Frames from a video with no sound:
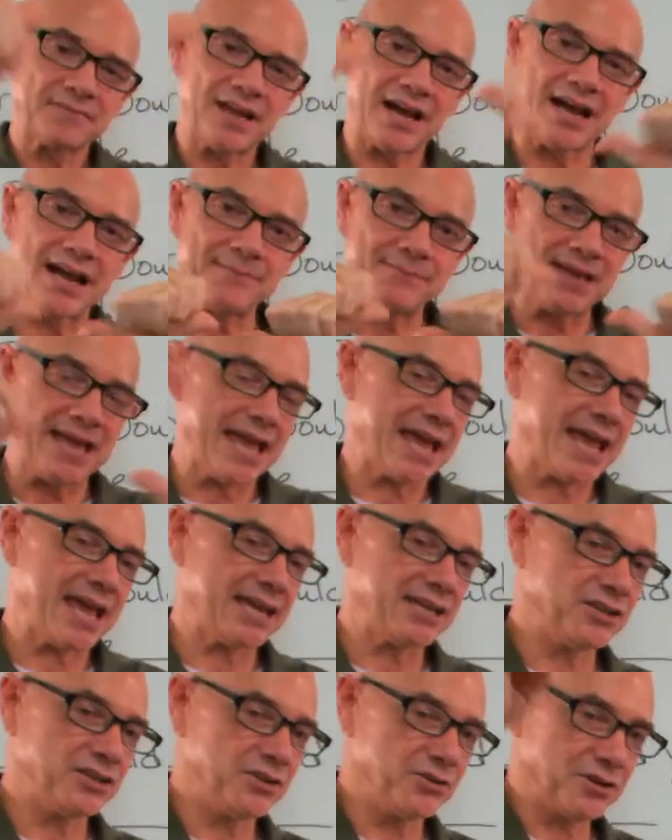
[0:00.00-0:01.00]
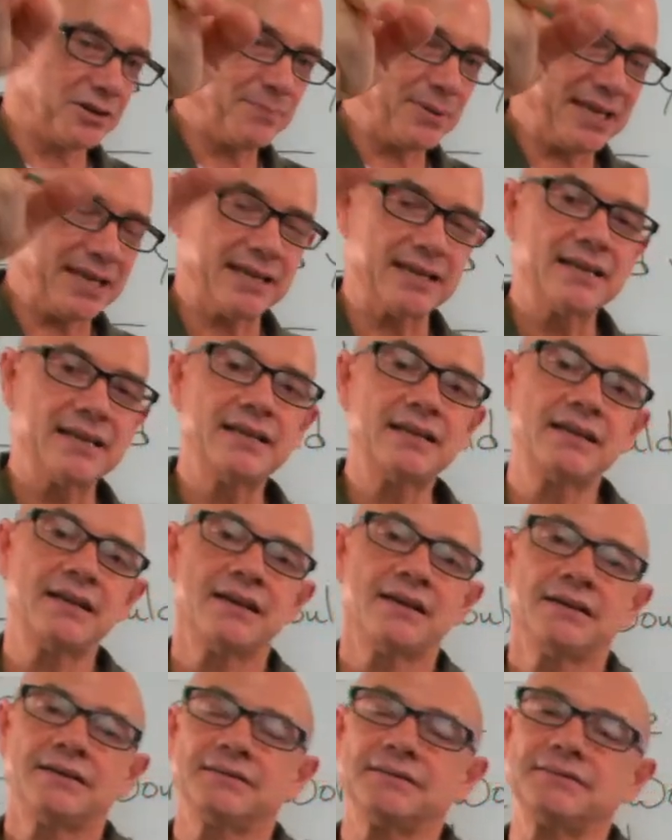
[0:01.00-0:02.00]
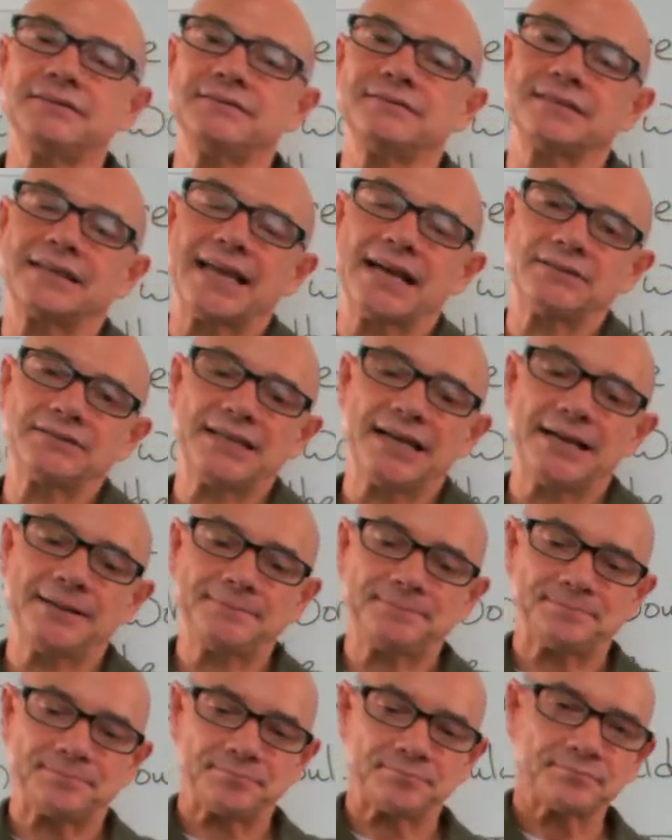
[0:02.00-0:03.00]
I'm A, you are B. Countdown.